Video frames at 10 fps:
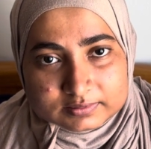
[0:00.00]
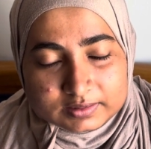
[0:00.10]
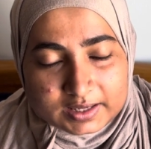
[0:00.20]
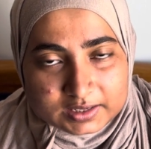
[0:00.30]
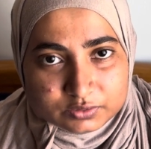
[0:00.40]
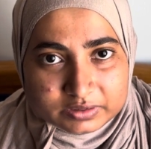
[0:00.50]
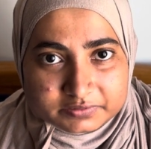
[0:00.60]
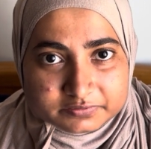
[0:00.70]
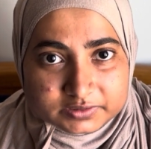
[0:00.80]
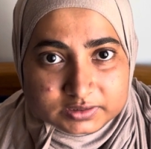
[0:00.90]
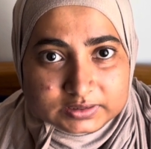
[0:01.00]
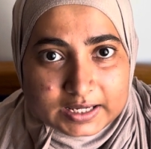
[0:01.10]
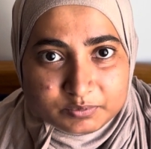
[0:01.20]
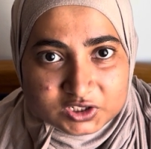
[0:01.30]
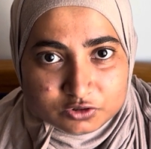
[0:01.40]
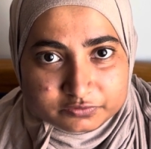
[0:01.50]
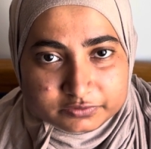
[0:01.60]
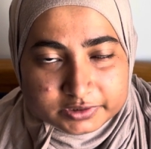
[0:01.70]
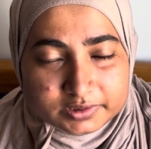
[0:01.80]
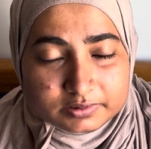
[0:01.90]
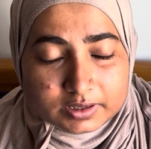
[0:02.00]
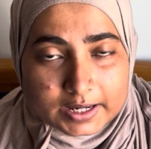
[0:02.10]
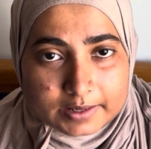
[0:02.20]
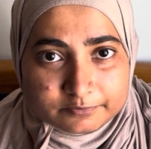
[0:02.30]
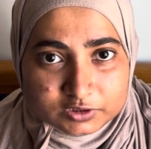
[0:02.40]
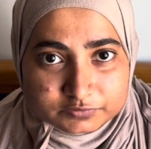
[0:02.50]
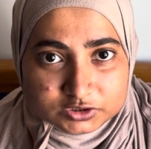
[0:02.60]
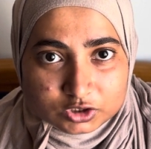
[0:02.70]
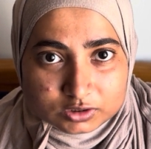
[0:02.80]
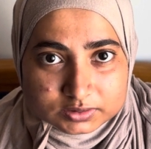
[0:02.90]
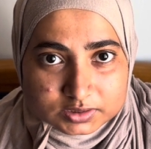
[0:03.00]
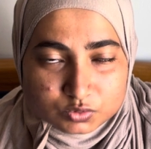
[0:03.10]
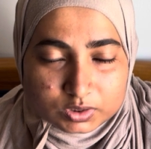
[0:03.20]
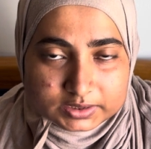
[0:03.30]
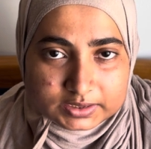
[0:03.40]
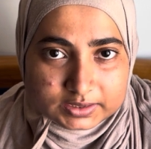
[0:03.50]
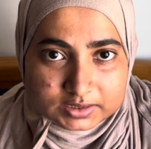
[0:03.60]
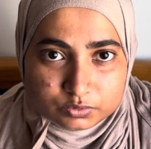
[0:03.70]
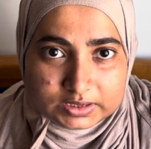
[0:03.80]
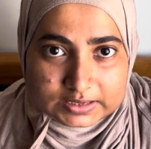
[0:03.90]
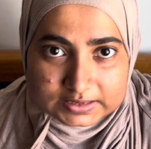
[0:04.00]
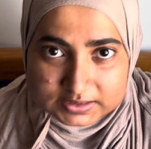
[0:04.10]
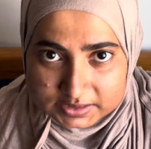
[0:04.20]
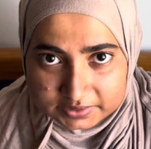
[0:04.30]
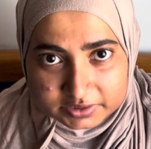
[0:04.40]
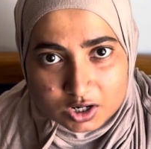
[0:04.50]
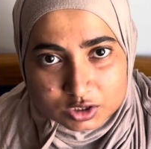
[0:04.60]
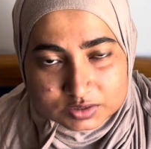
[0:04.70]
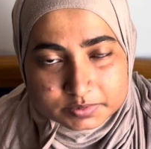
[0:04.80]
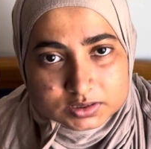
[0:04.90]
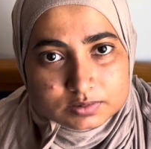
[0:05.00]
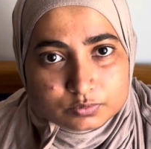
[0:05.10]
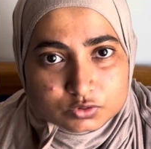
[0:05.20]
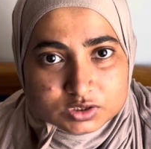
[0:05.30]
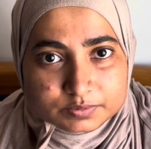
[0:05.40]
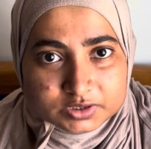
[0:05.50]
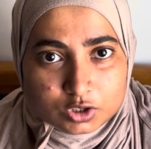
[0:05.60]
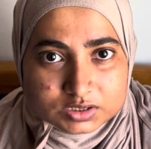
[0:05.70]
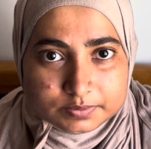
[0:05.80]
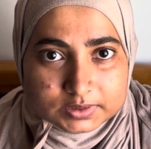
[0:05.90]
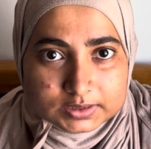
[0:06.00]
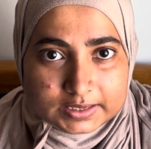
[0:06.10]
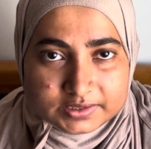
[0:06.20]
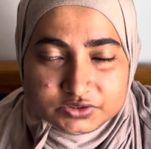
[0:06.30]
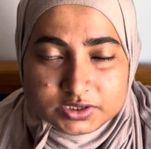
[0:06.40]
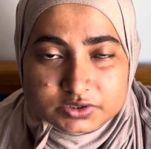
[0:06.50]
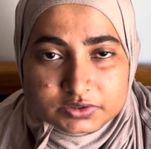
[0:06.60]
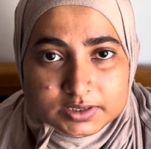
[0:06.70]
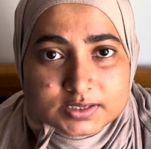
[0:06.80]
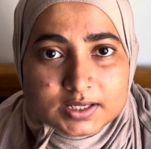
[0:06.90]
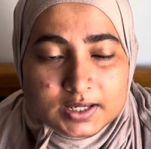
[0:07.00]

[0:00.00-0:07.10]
Hello everyone, I'm Neelofar. I'm one of the doctors working at Queen Alexandra Hospital, Portsmouth Hospital NHS Trust.